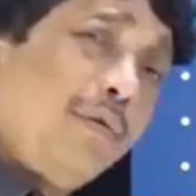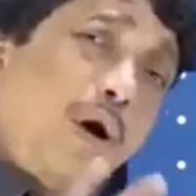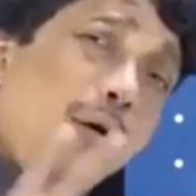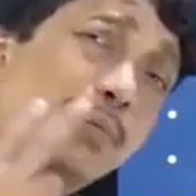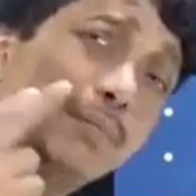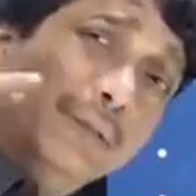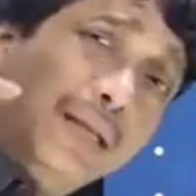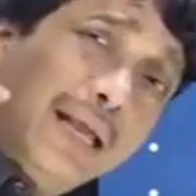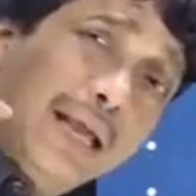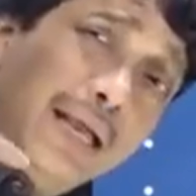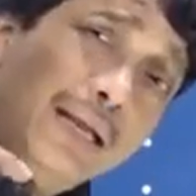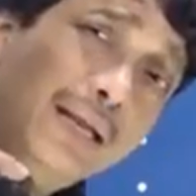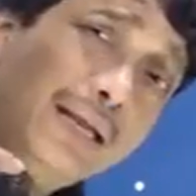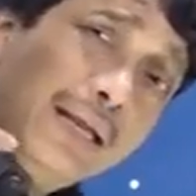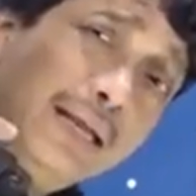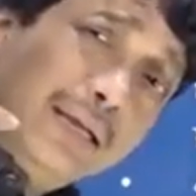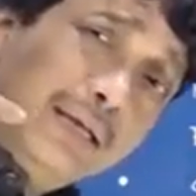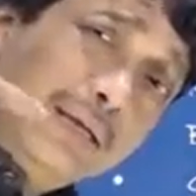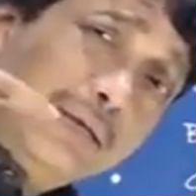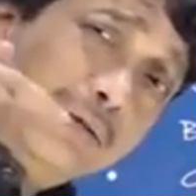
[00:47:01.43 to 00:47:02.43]
from there
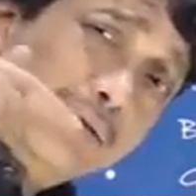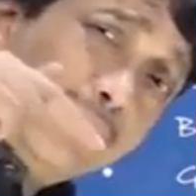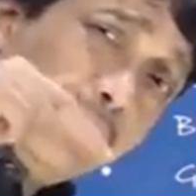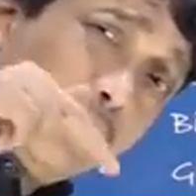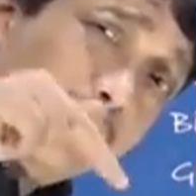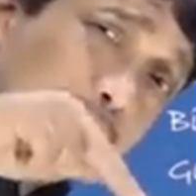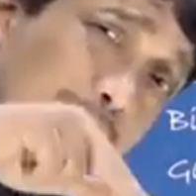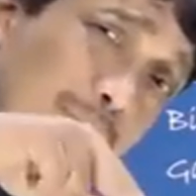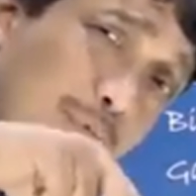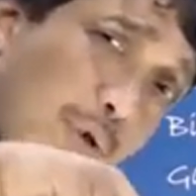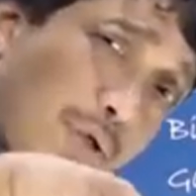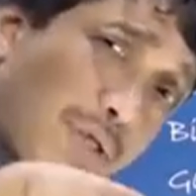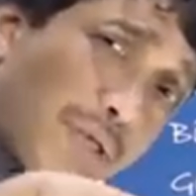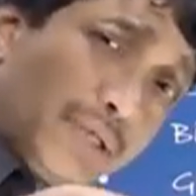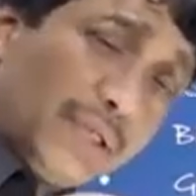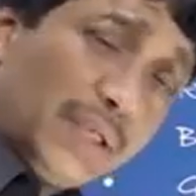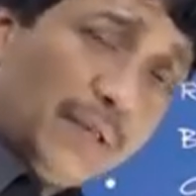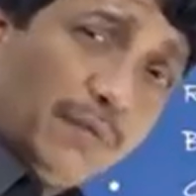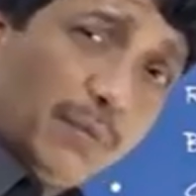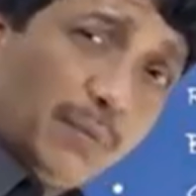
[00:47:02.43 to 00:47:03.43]
it
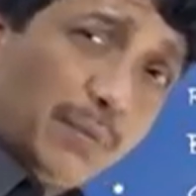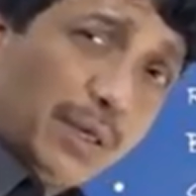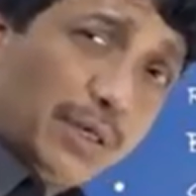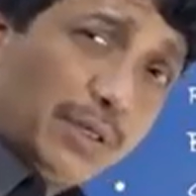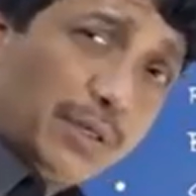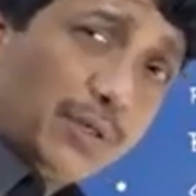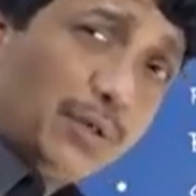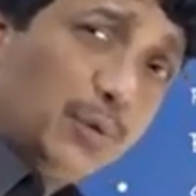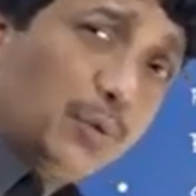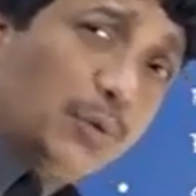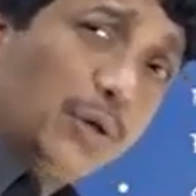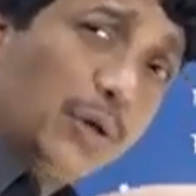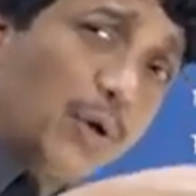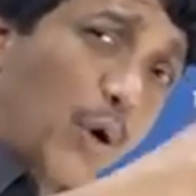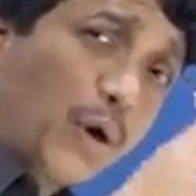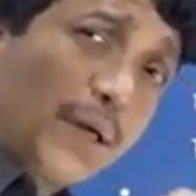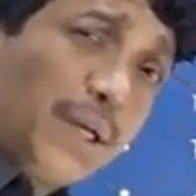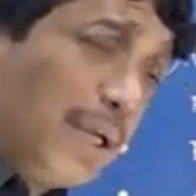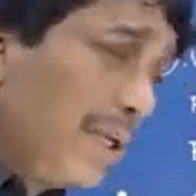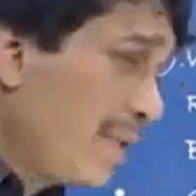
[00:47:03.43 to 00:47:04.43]
projects information to the
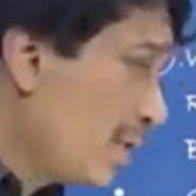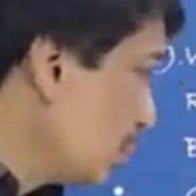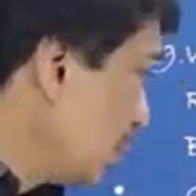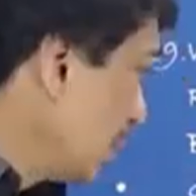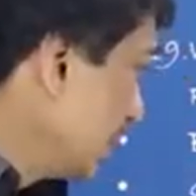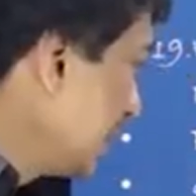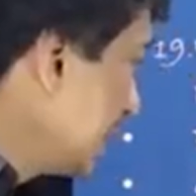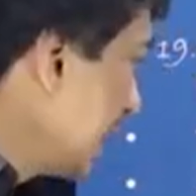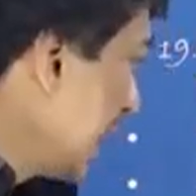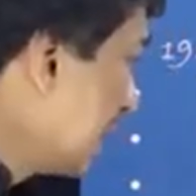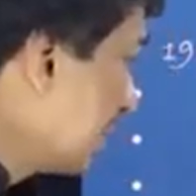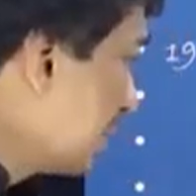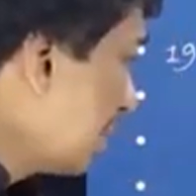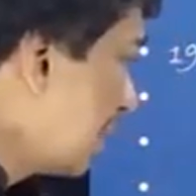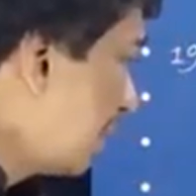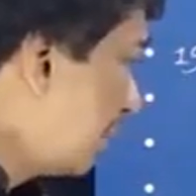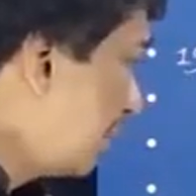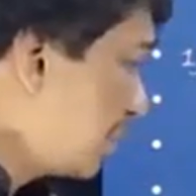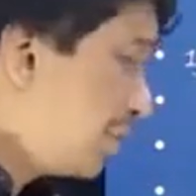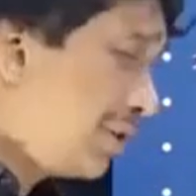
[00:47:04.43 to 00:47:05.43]
cortex where the
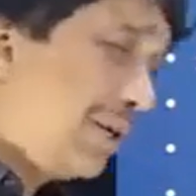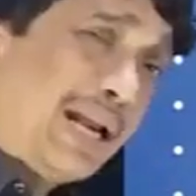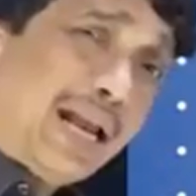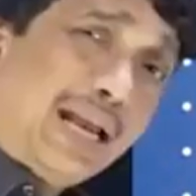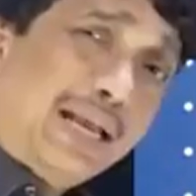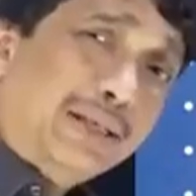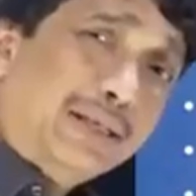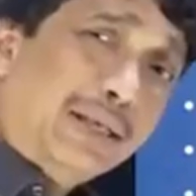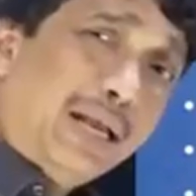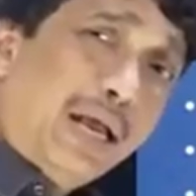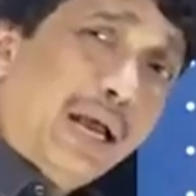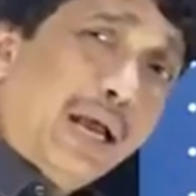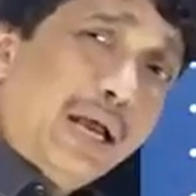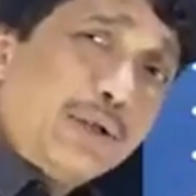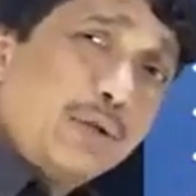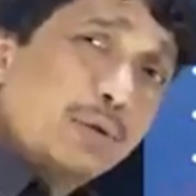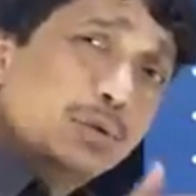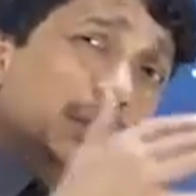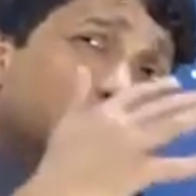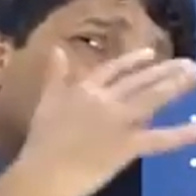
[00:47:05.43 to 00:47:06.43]
calcarine fissure lies.
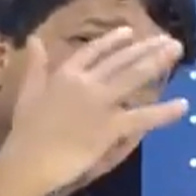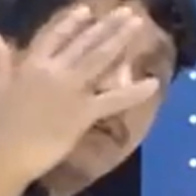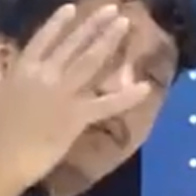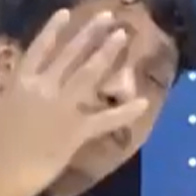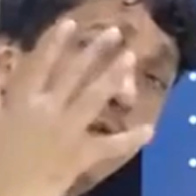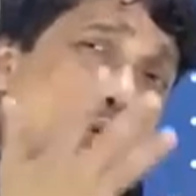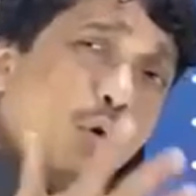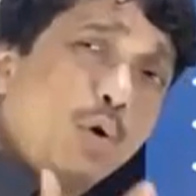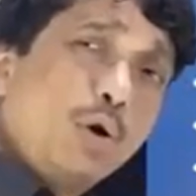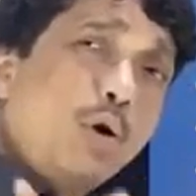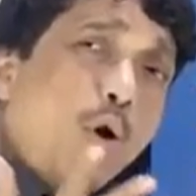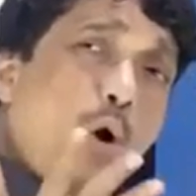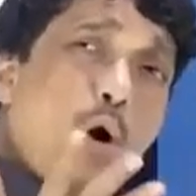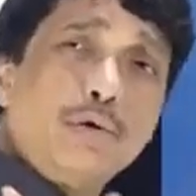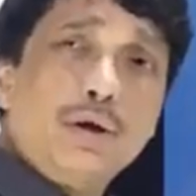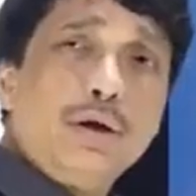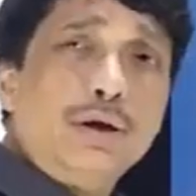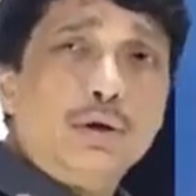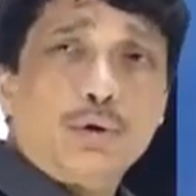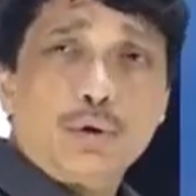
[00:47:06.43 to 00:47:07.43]
So these are the four
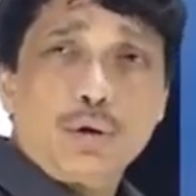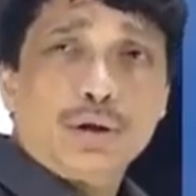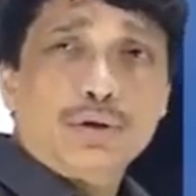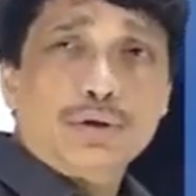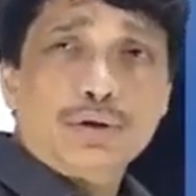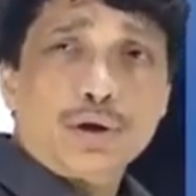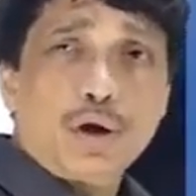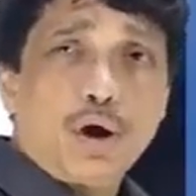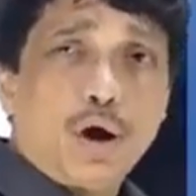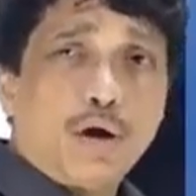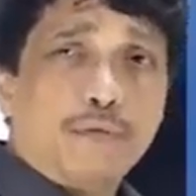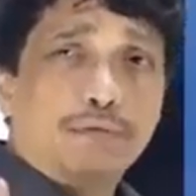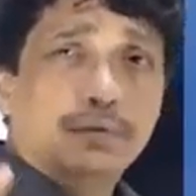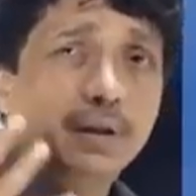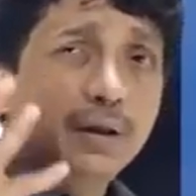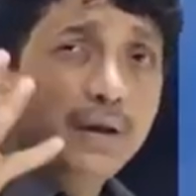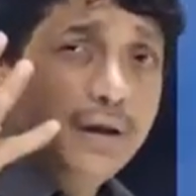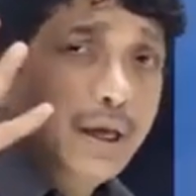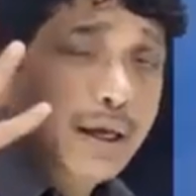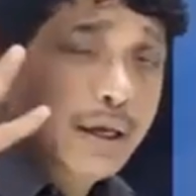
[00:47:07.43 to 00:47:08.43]
order neurons of
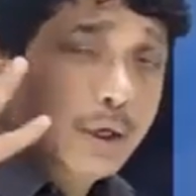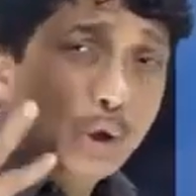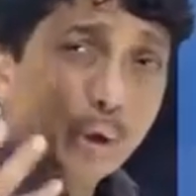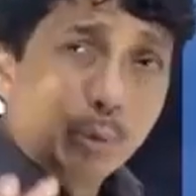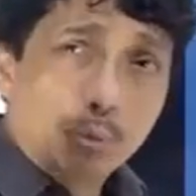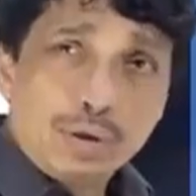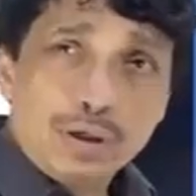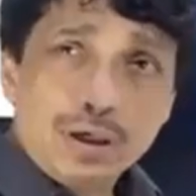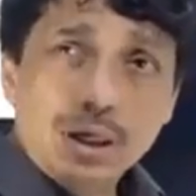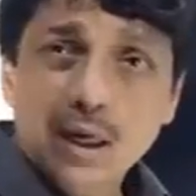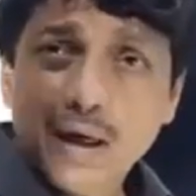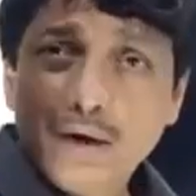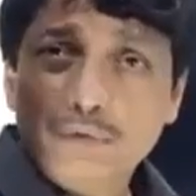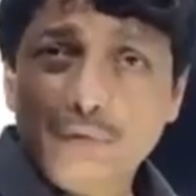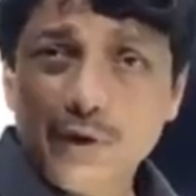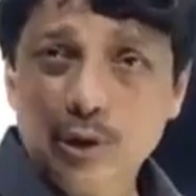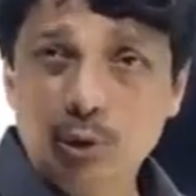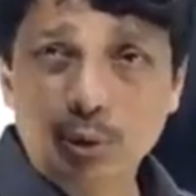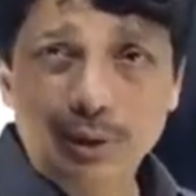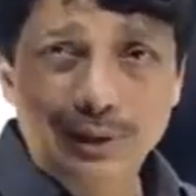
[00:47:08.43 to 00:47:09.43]
the human
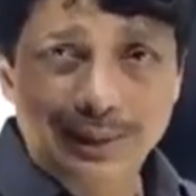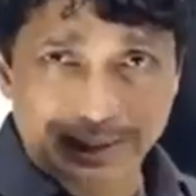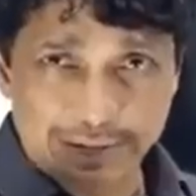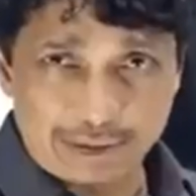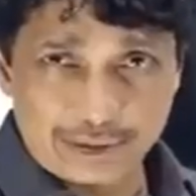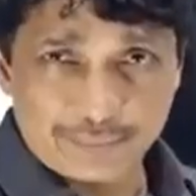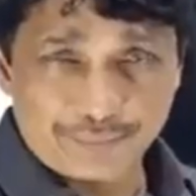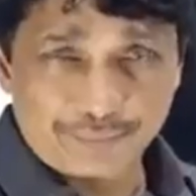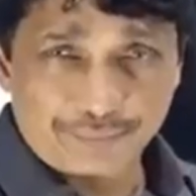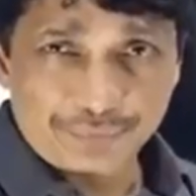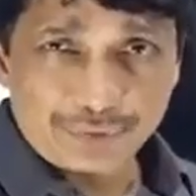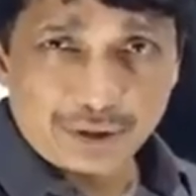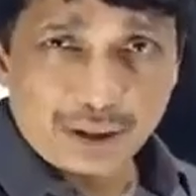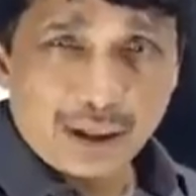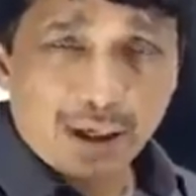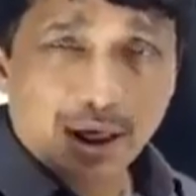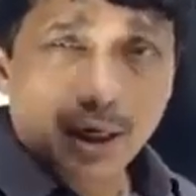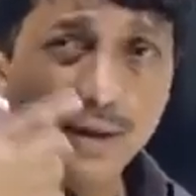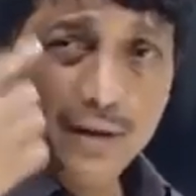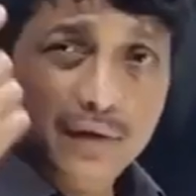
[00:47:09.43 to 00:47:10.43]
visual system.
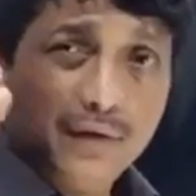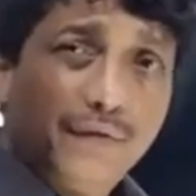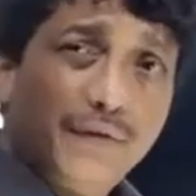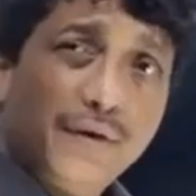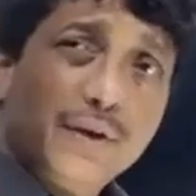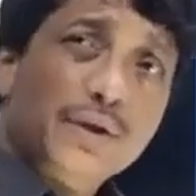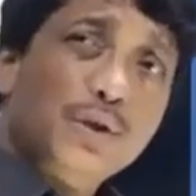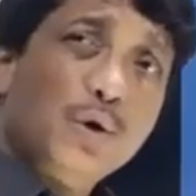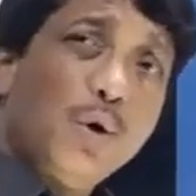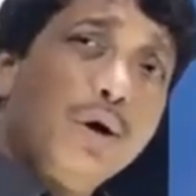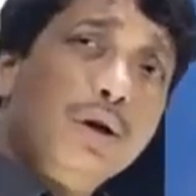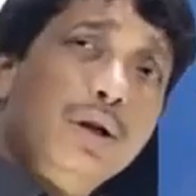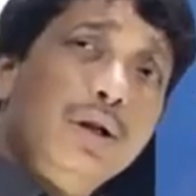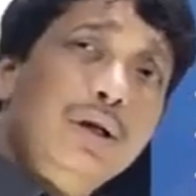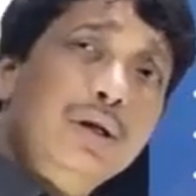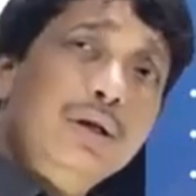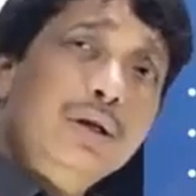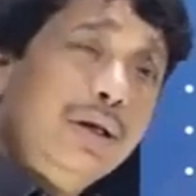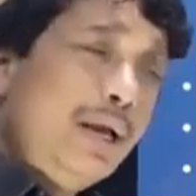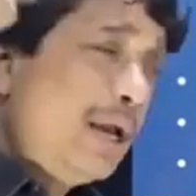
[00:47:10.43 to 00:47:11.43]
The first
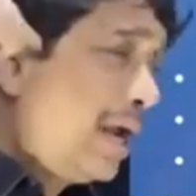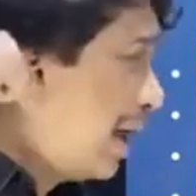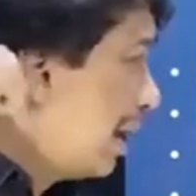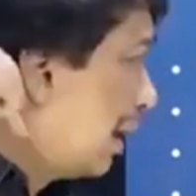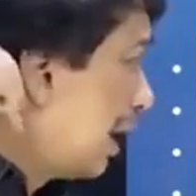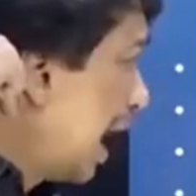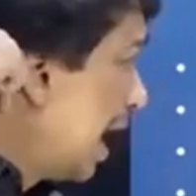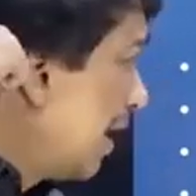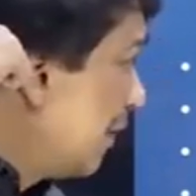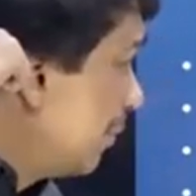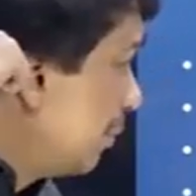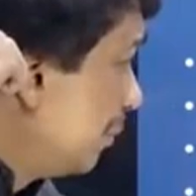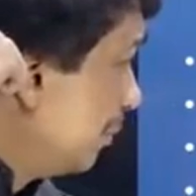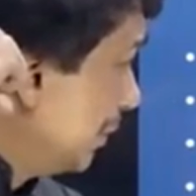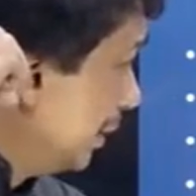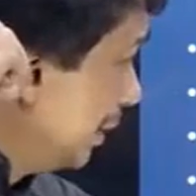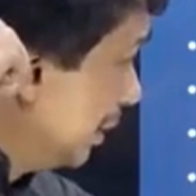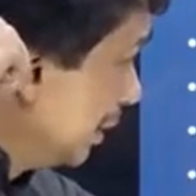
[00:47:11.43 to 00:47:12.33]
order, I have